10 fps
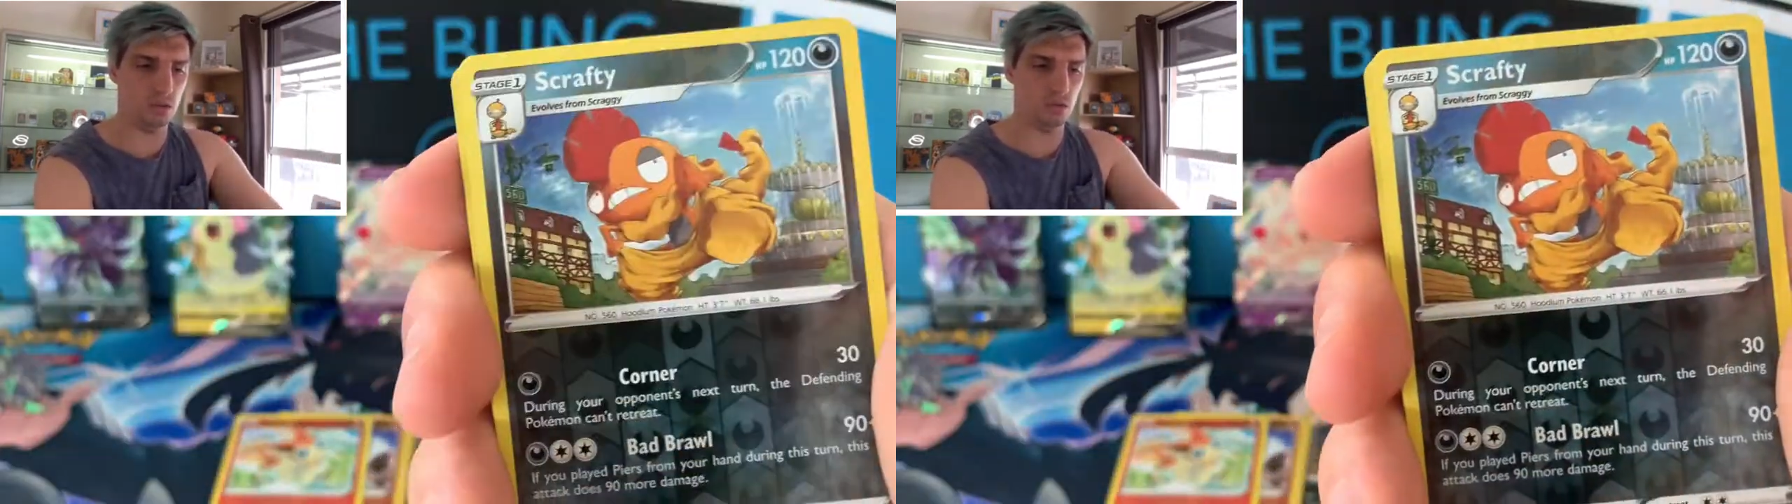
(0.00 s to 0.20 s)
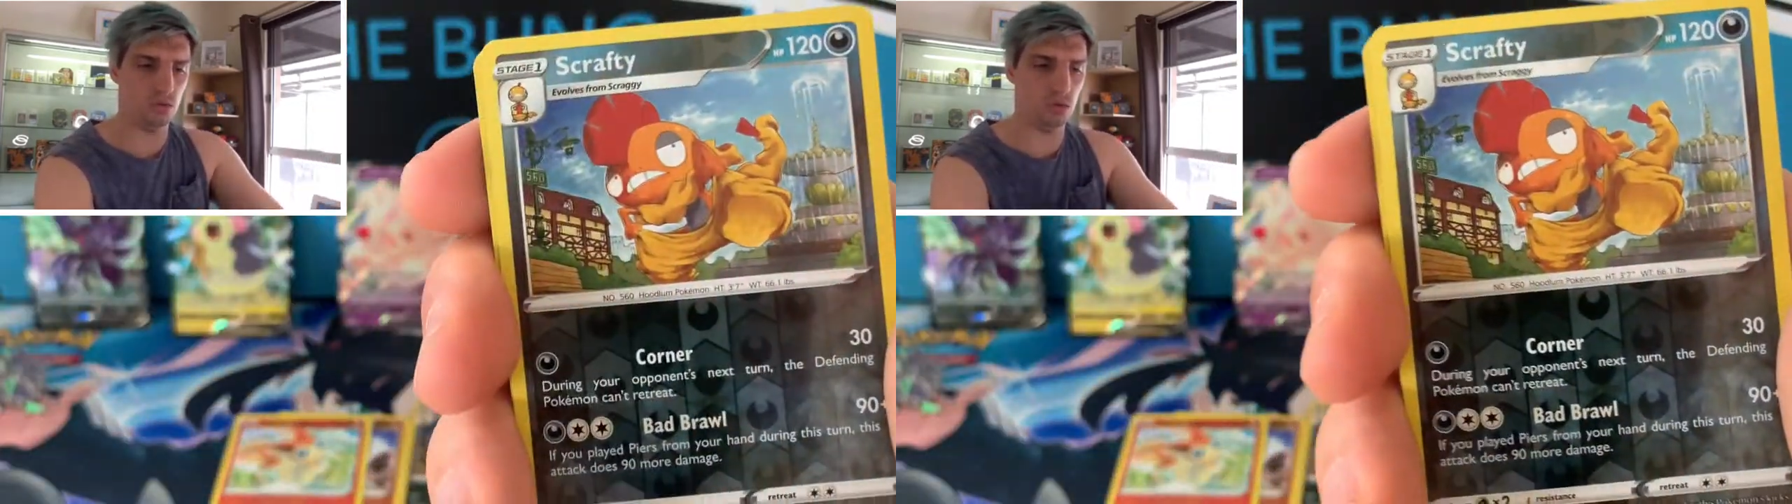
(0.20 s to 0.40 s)

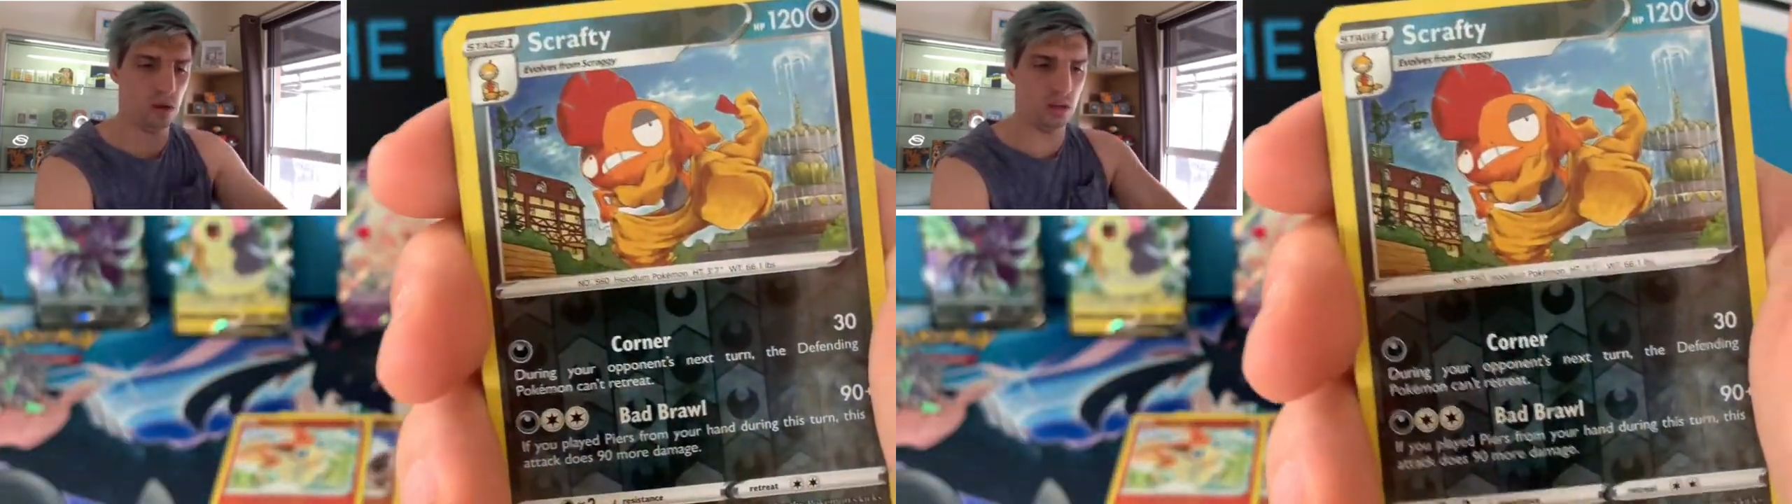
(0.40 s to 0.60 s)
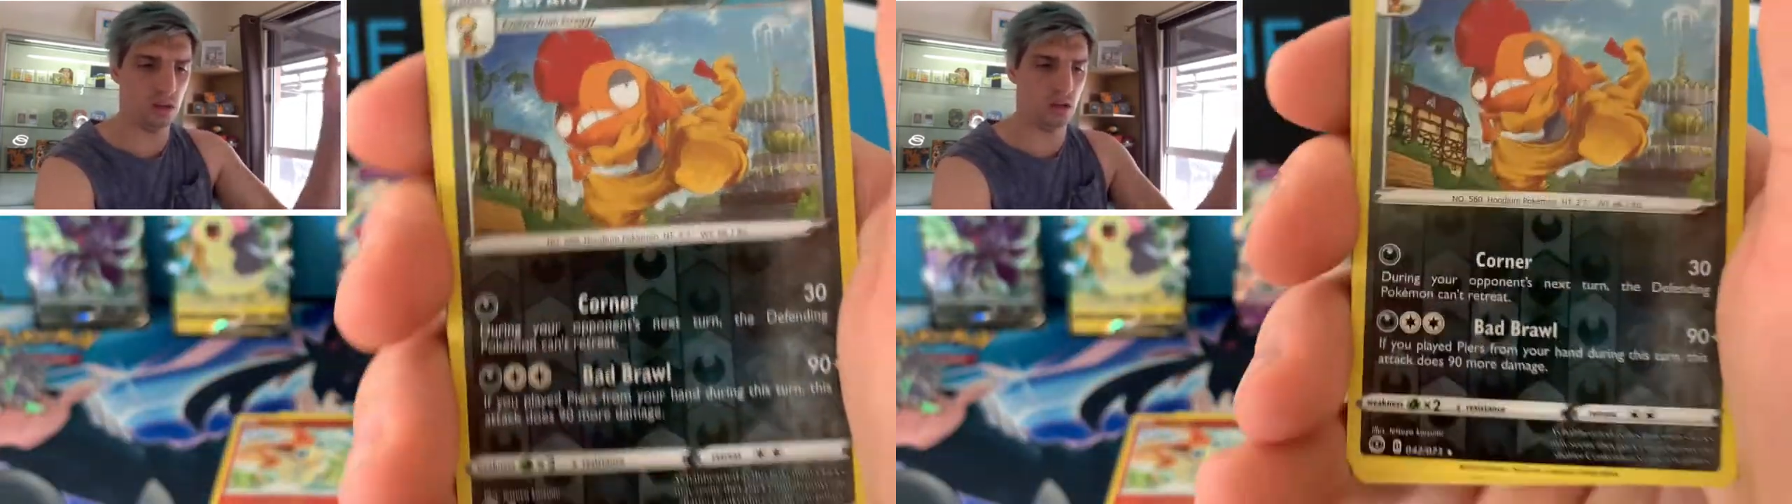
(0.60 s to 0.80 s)

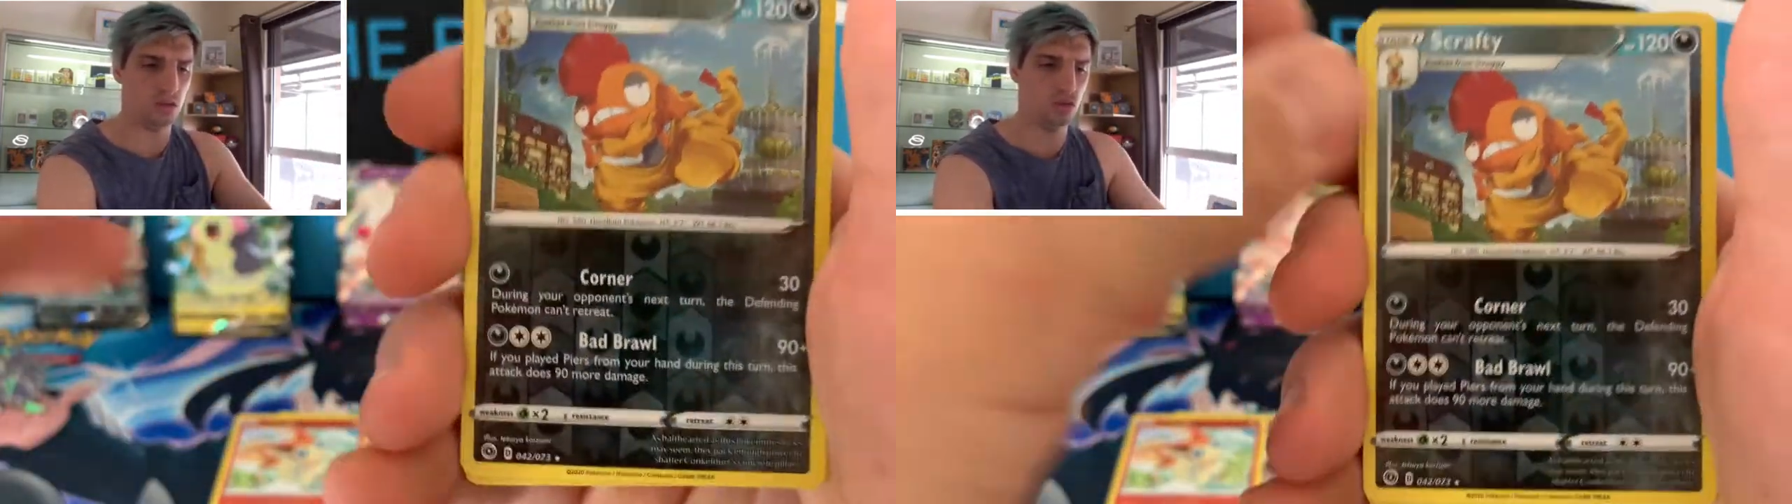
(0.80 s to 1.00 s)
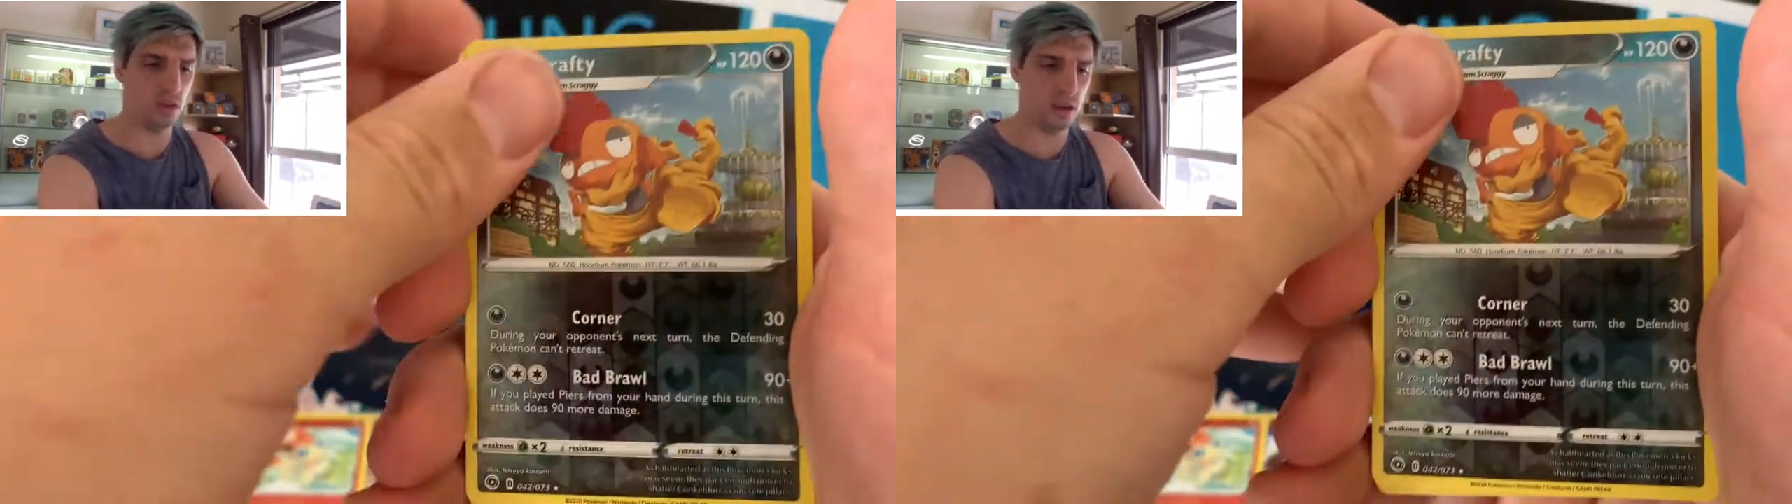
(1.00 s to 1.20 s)
Trainer Go
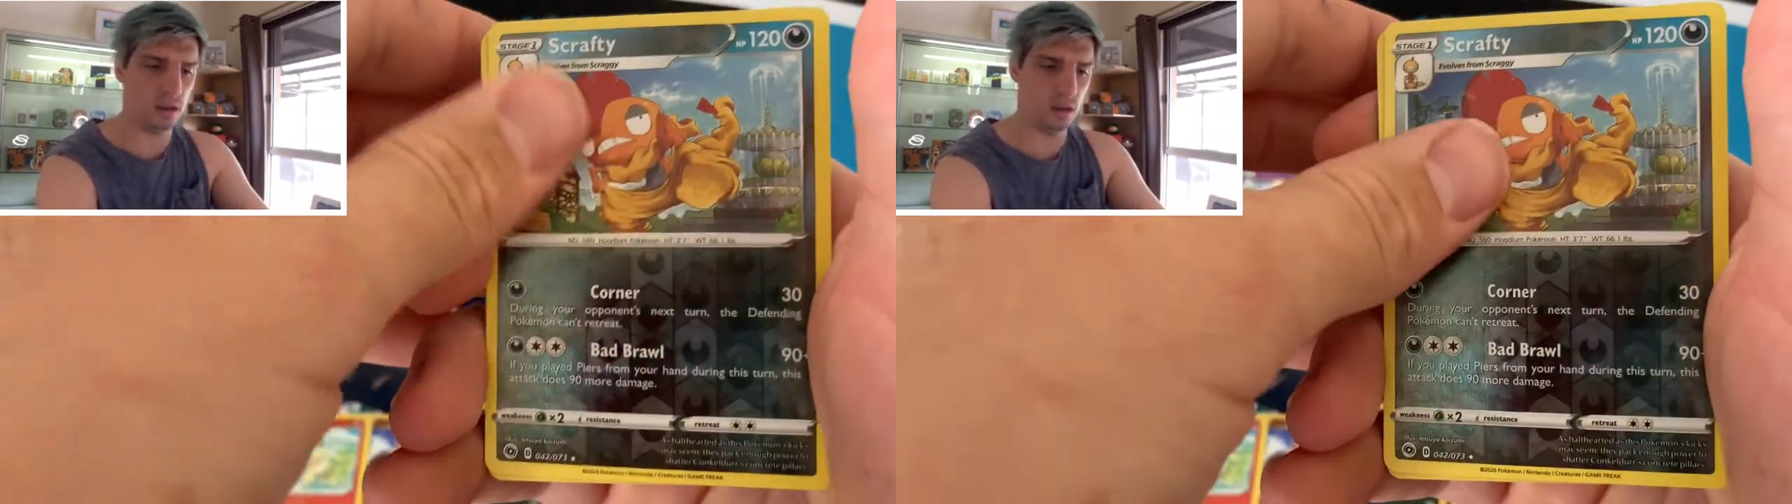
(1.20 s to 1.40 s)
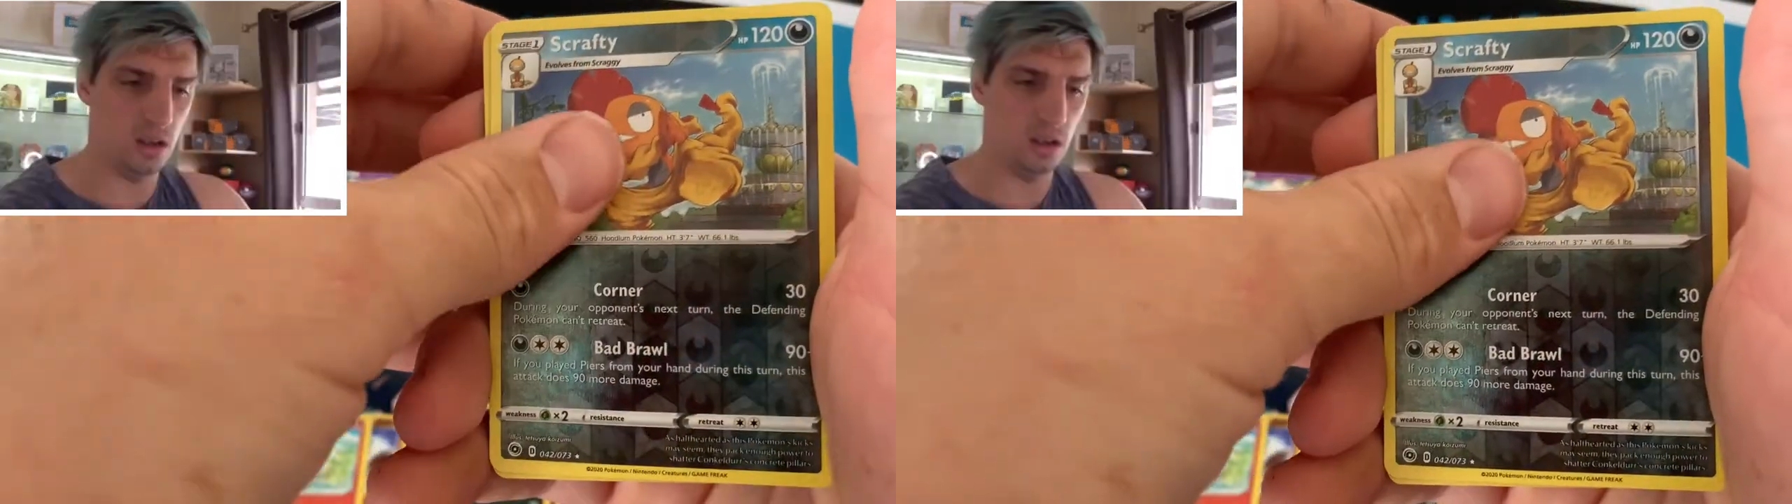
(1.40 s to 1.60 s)
Train,